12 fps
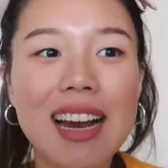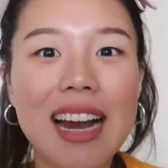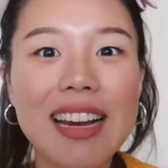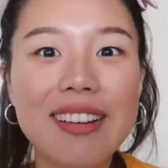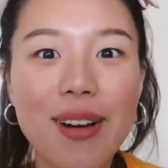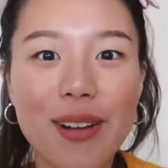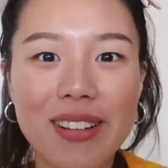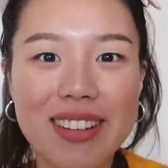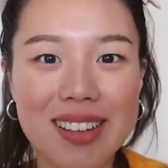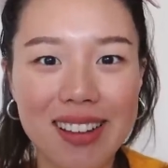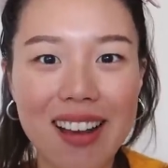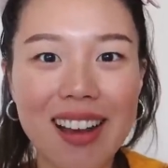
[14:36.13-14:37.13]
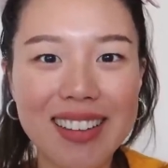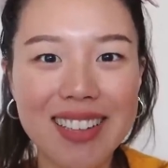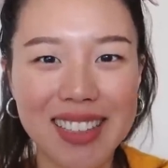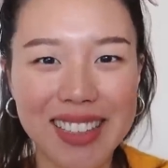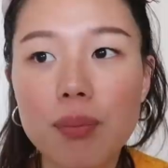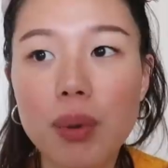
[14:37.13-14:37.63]
I know is a lot.
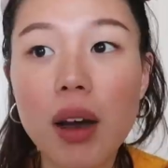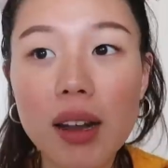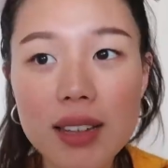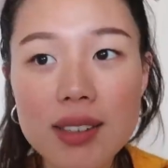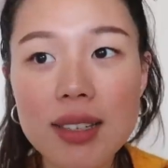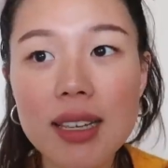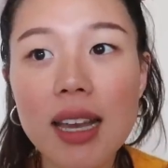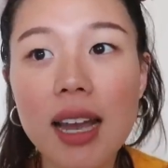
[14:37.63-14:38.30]
But honestly,